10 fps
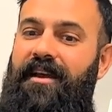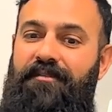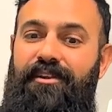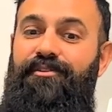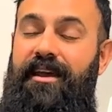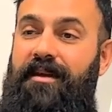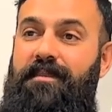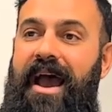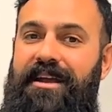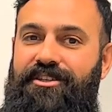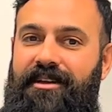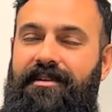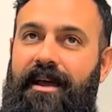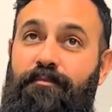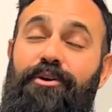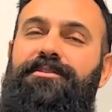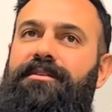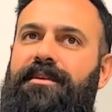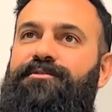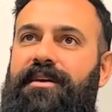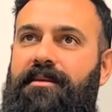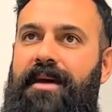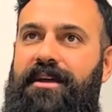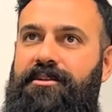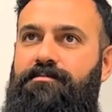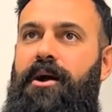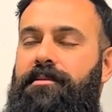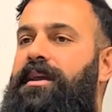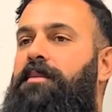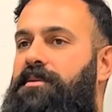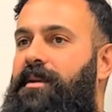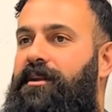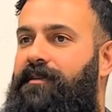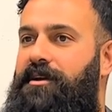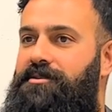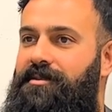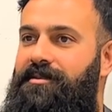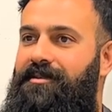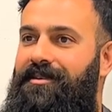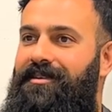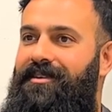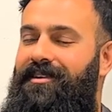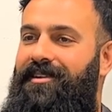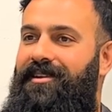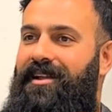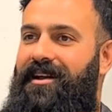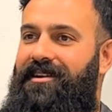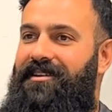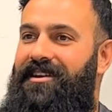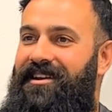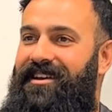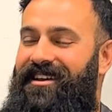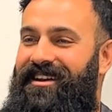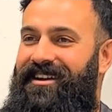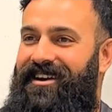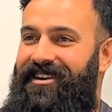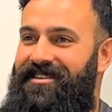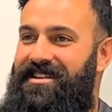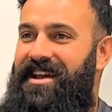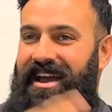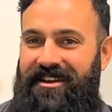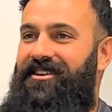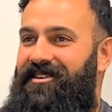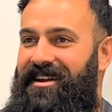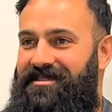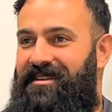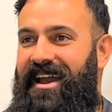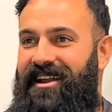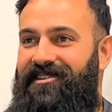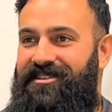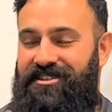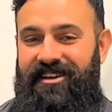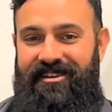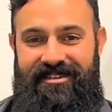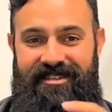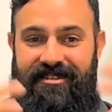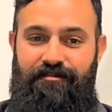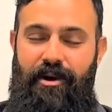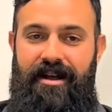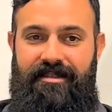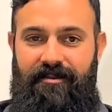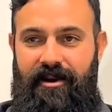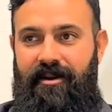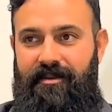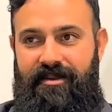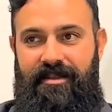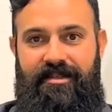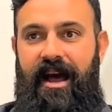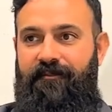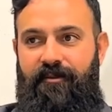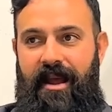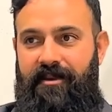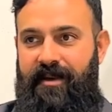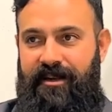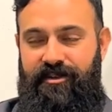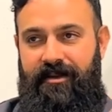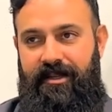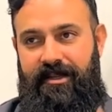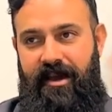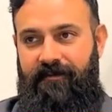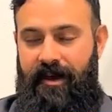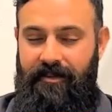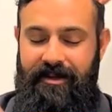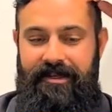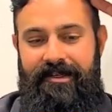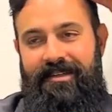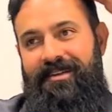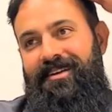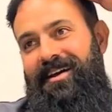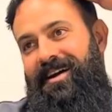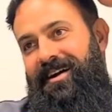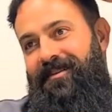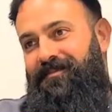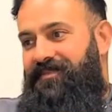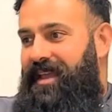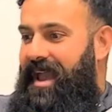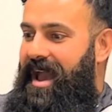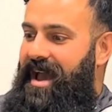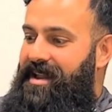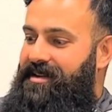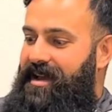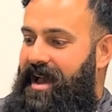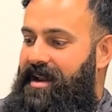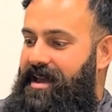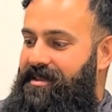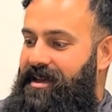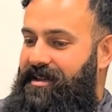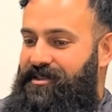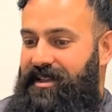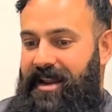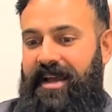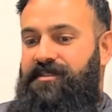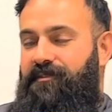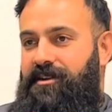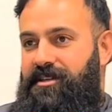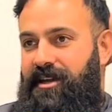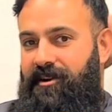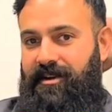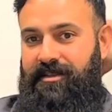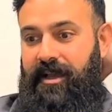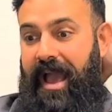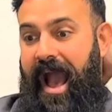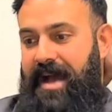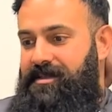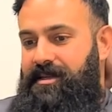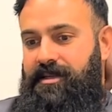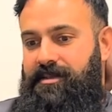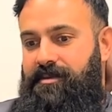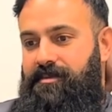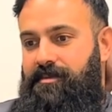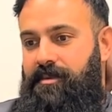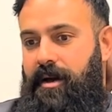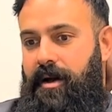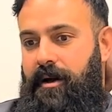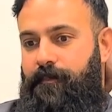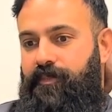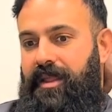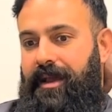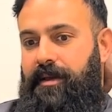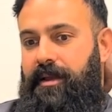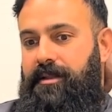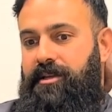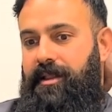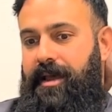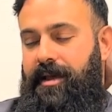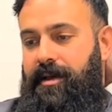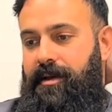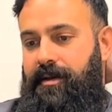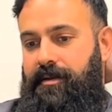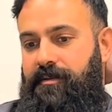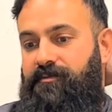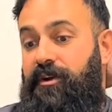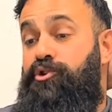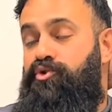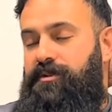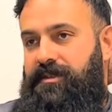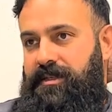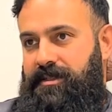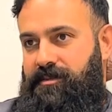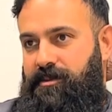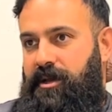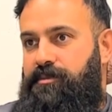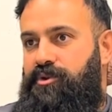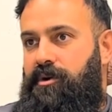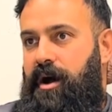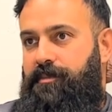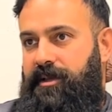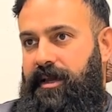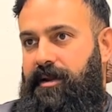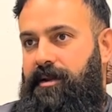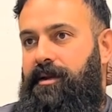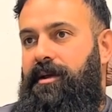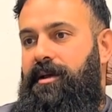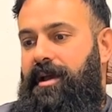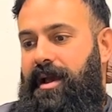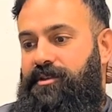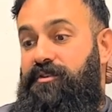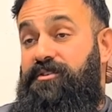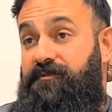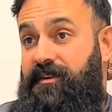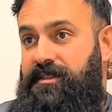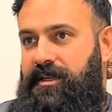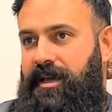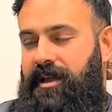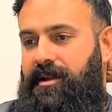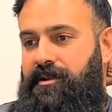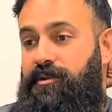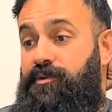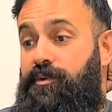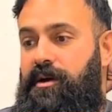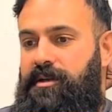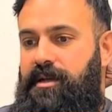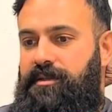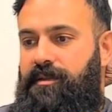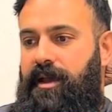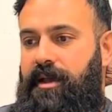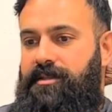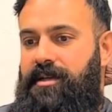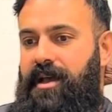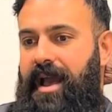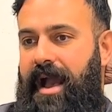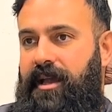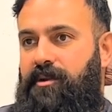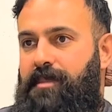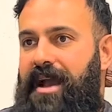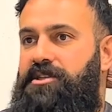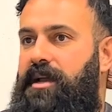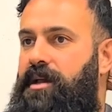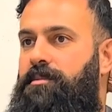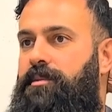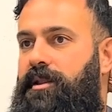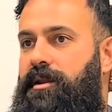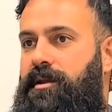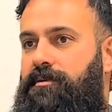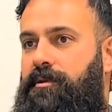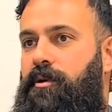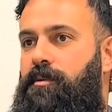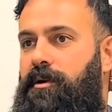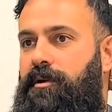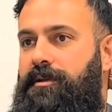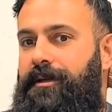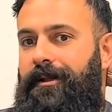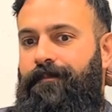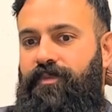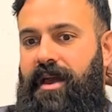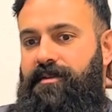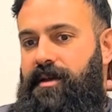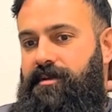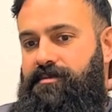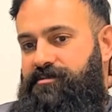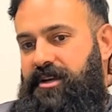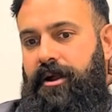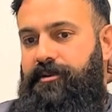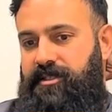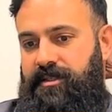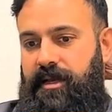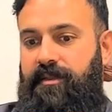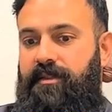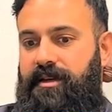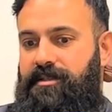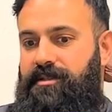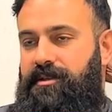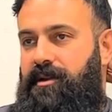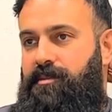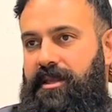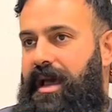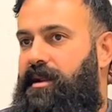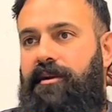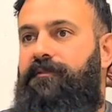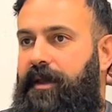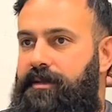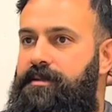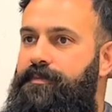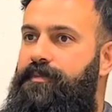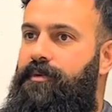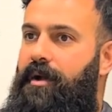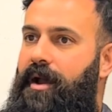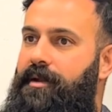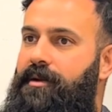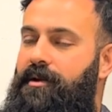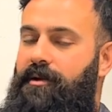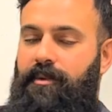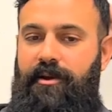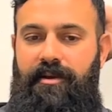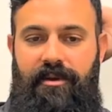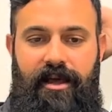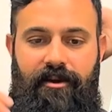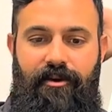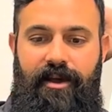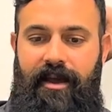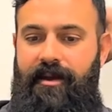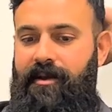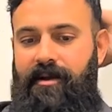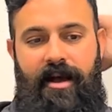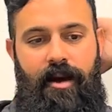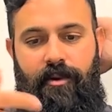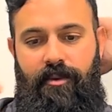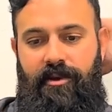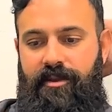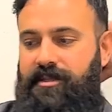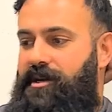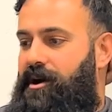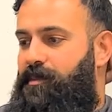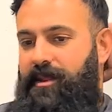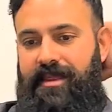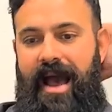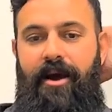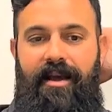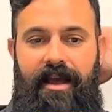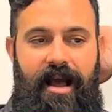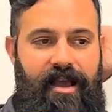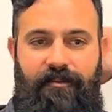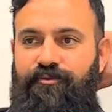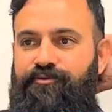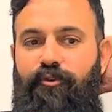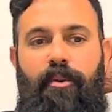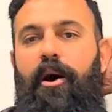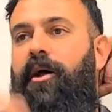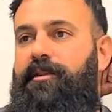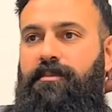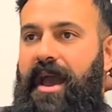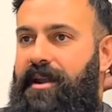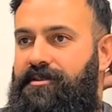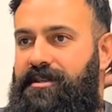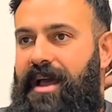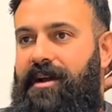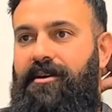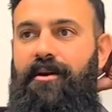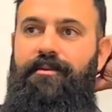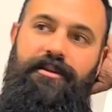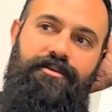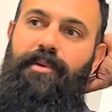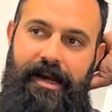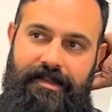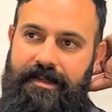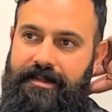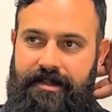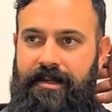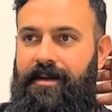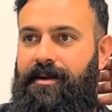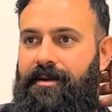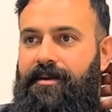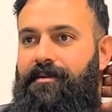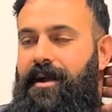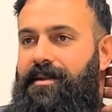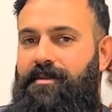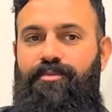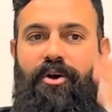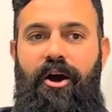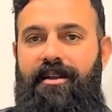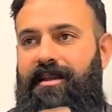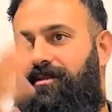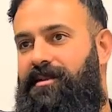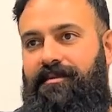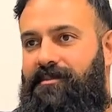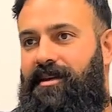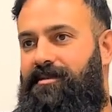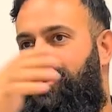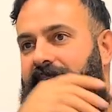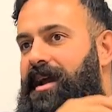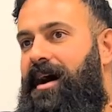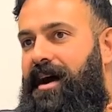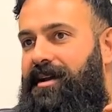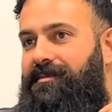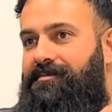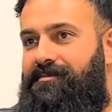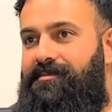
everything you can imagine, like most of the things you can imagine, probably can't be manufactured. Like, yeah. you know, and you know it as mechanical engineer. Yeah. There's this process of call design for manufacturability, DFM. Yeah. Um, and and I think so. The next frontier is like as these um, like intellect uh, visual systems have become so complicated and so sophisticated and can do all kinds of things. How can you match that capability in real world? And I think technologies like this is going to be that interface. Yeah. Right? Where you can be like, okay, I want to build this car, but now I, I can form all the panels in that car with this process. Yeah. Right. The car that the, that the AI,